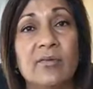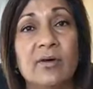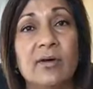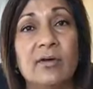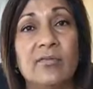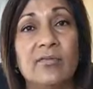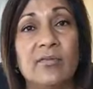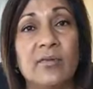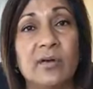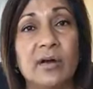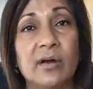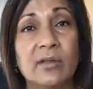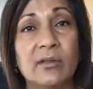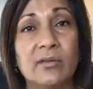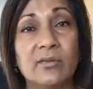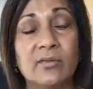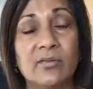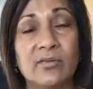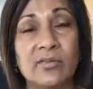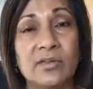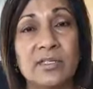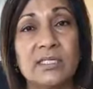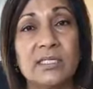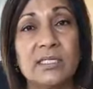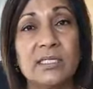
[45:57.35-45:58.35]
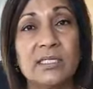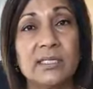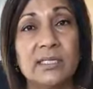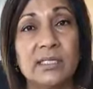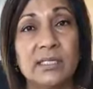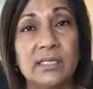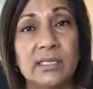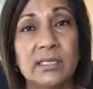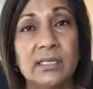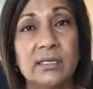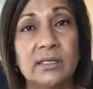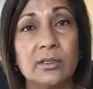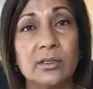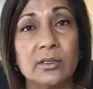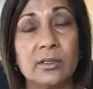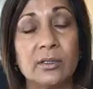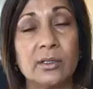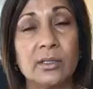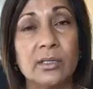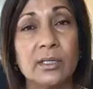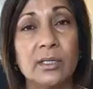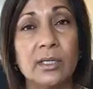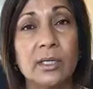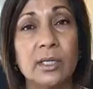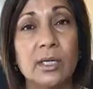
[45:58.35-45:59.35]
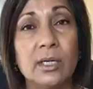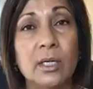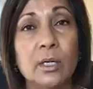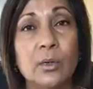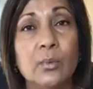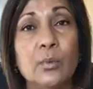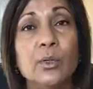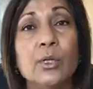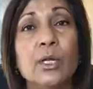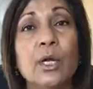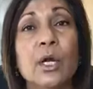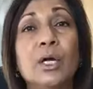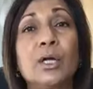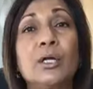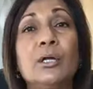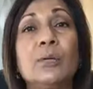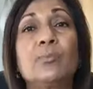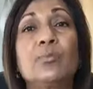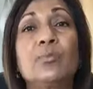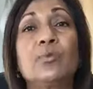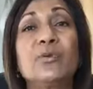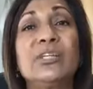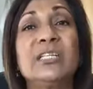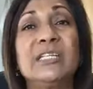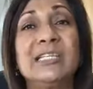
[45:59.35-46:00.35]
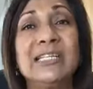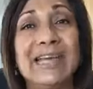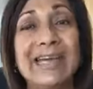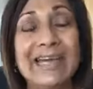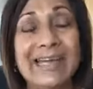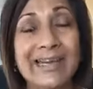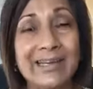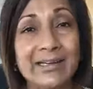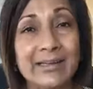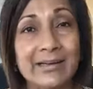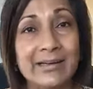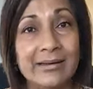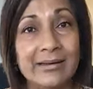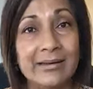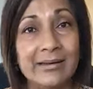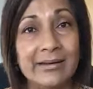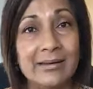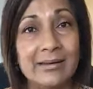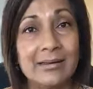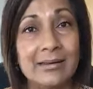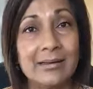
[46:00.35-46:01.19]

a father physically here, we're not going to pretend